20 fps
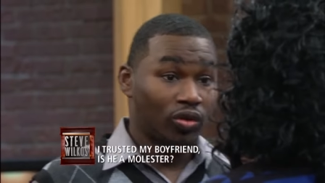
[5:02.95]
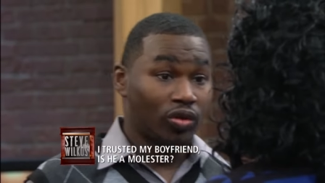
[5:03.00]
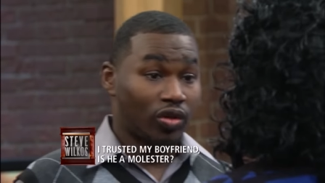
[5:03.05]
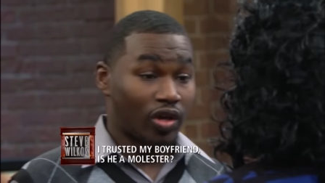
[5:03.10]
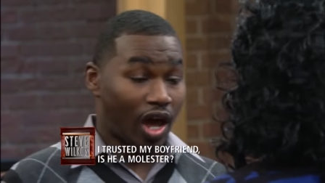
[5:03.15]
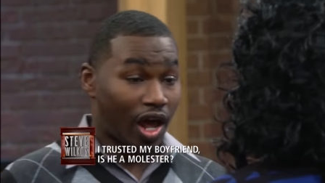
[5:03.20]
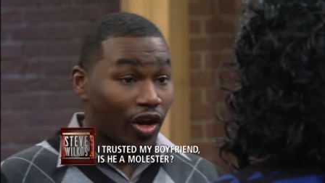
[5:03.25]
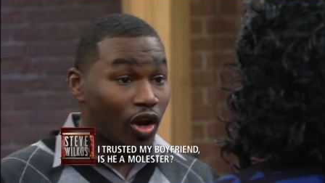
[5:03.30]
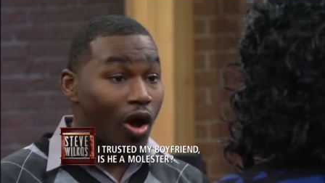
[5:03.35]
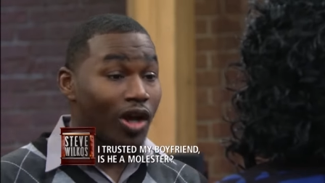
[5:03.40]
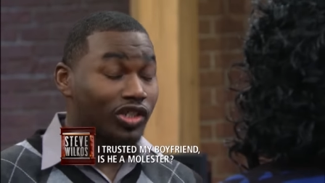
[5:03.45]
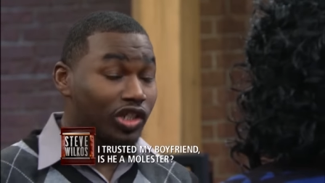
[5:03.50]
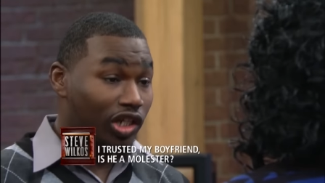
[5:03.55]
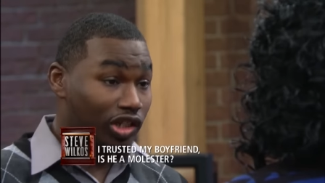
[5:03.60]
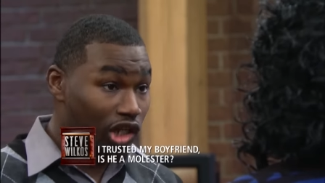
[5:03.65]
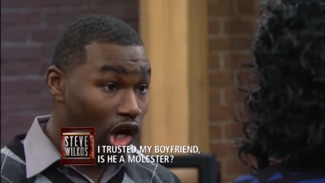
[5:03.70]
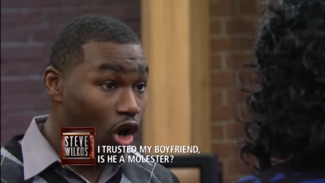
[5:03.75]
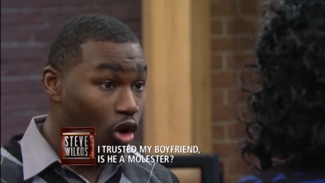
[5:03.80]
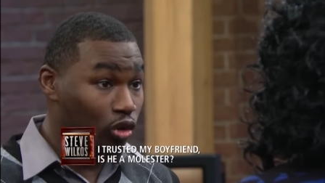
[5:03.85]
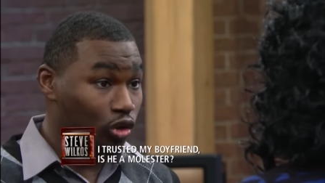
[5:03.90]
I know I should have
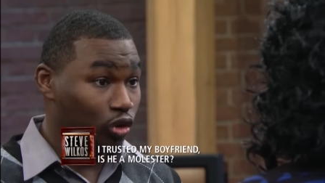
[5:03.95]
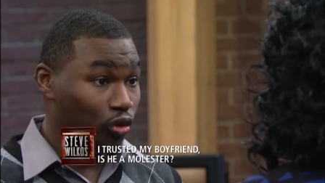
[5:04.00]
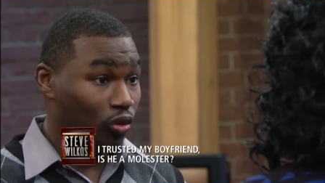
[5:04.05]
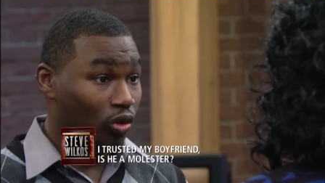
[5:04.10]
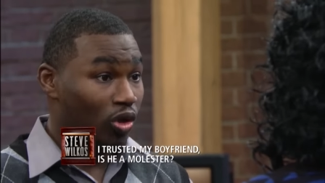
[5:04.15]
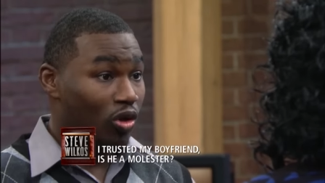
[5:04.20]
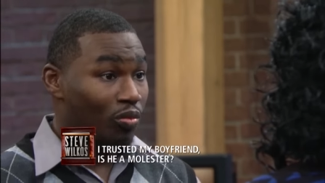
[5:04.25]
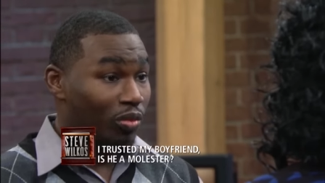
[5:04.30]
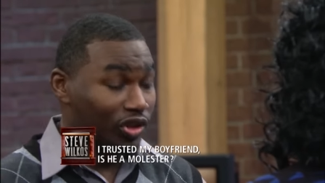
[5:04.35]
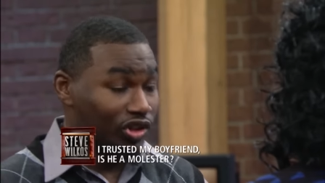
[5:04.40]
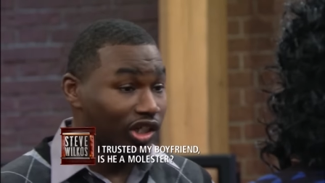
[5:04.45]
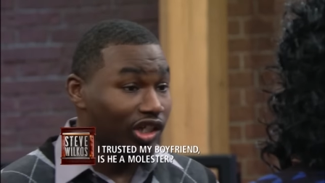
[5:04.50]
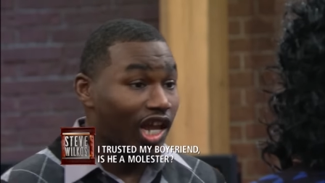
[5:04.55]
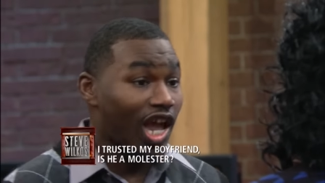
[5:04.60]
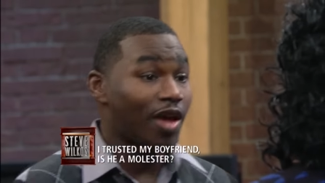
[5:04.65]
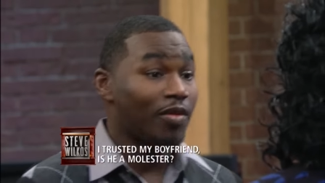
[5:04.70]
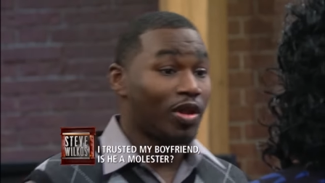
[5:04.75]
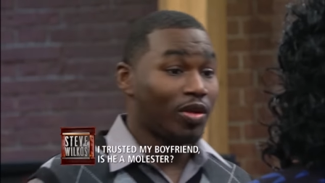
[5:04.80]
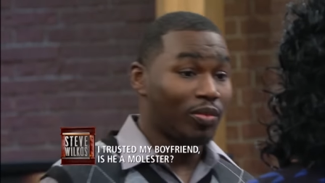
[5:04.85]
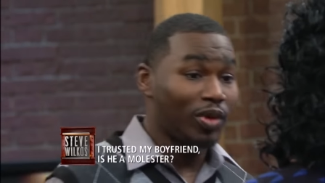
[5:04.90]
told you, but she came
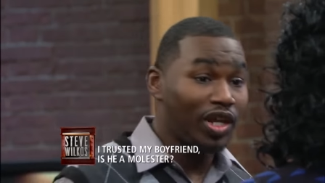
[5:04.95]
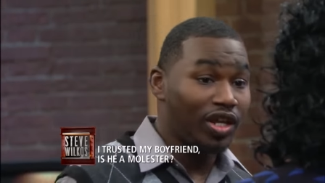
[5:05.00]
Why to me.